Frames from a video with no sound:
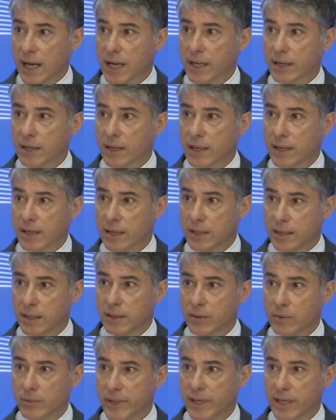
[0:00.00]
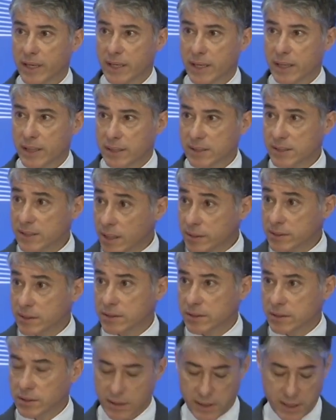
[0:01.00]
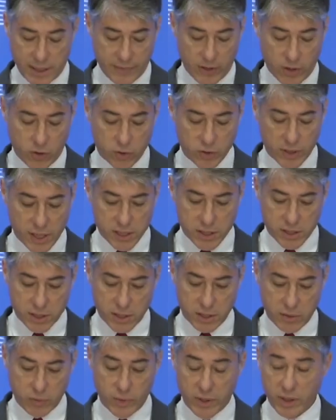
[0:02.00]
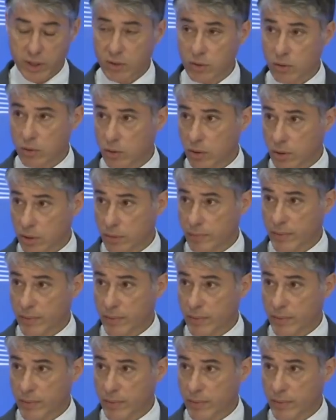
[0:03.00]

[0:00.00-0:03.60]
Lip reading: and we started having contacts with all